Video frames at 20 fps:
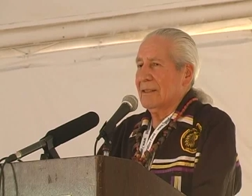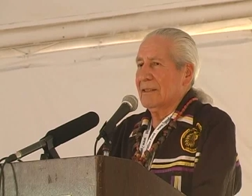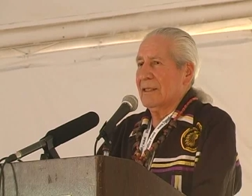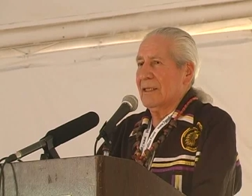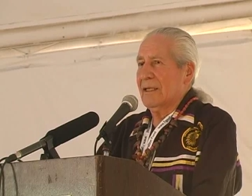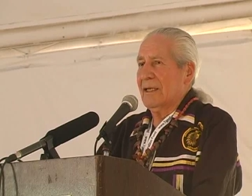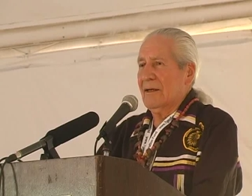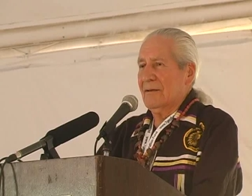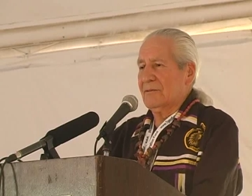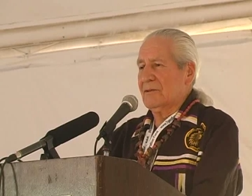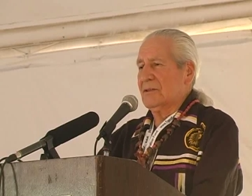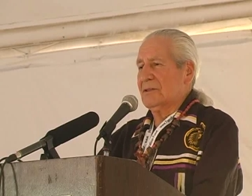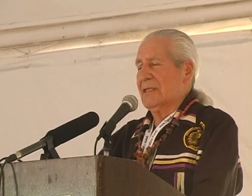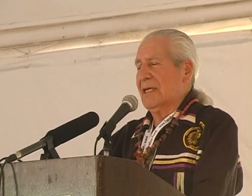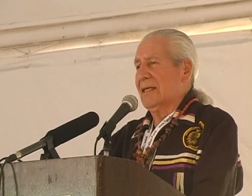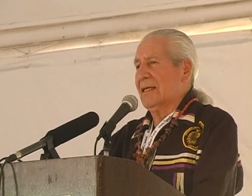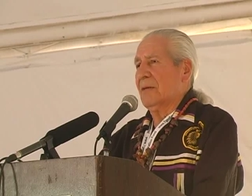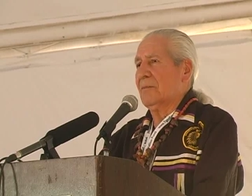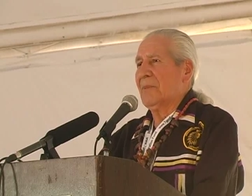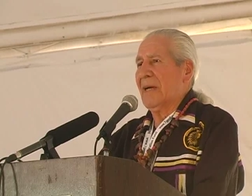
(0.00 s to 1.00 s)
they have to
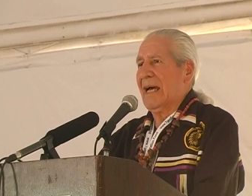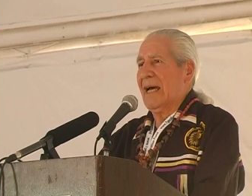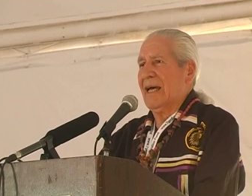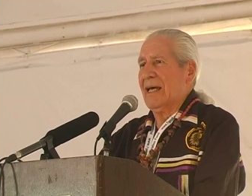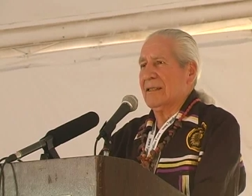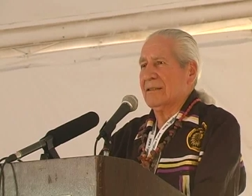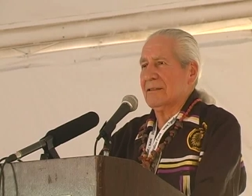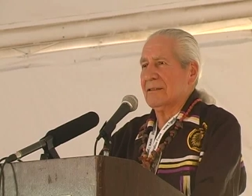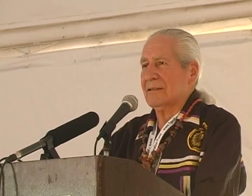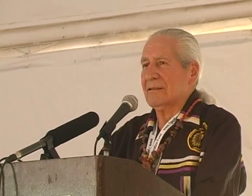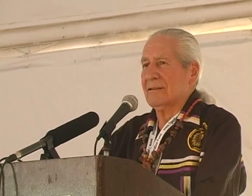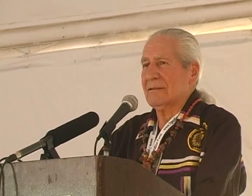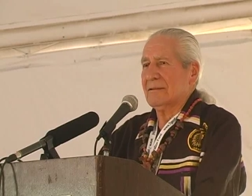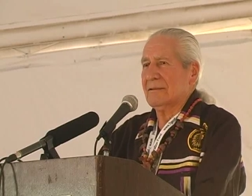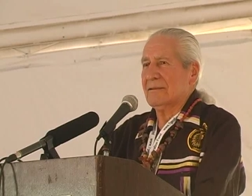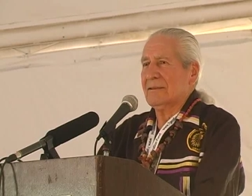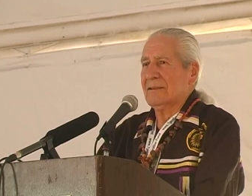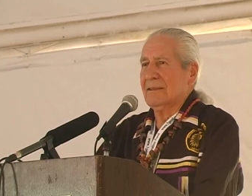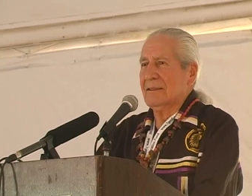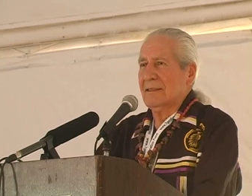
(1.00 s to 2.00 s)
take a bath
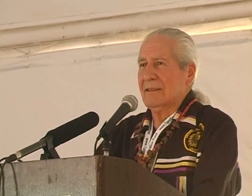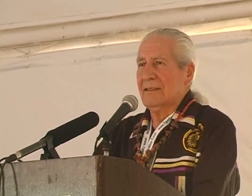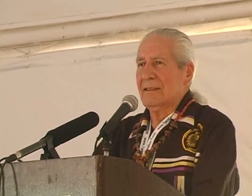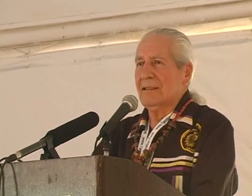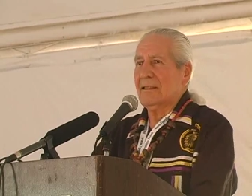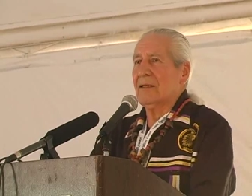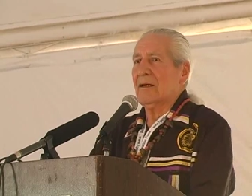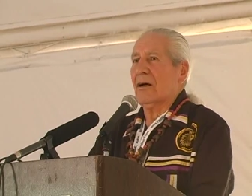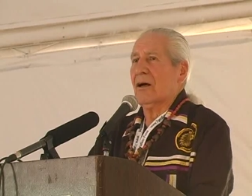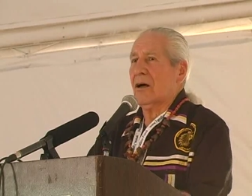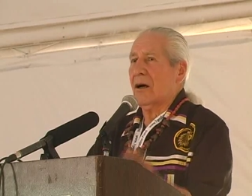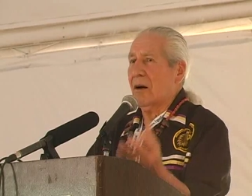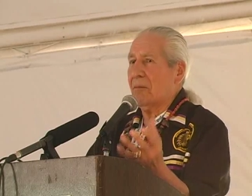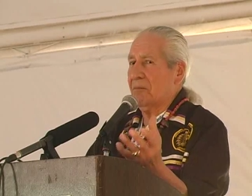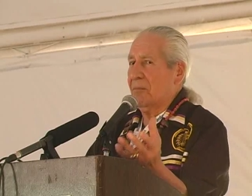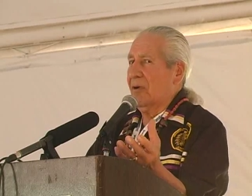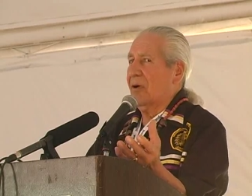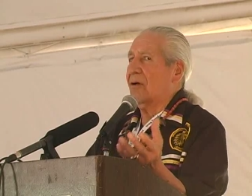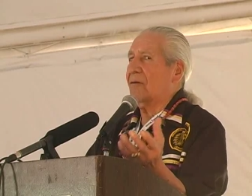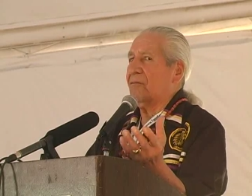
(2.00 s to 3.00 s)
in a
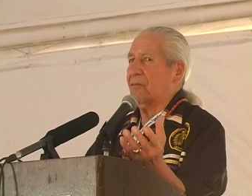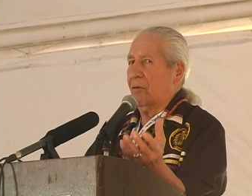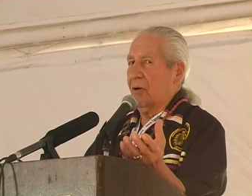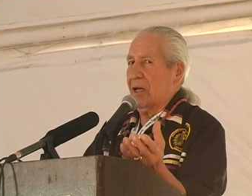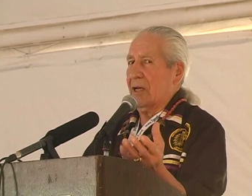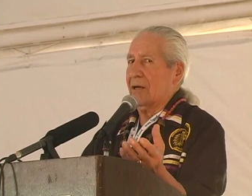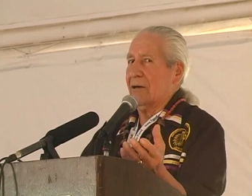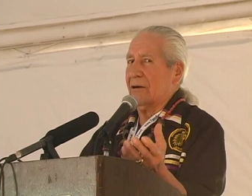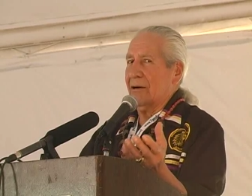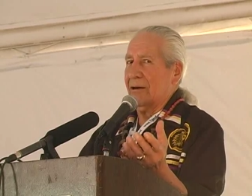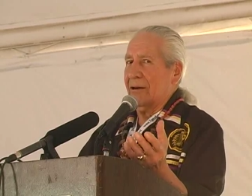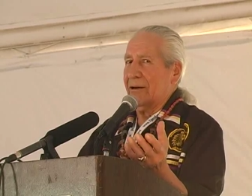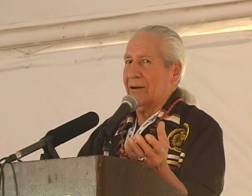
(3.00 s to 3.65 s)
cup of water.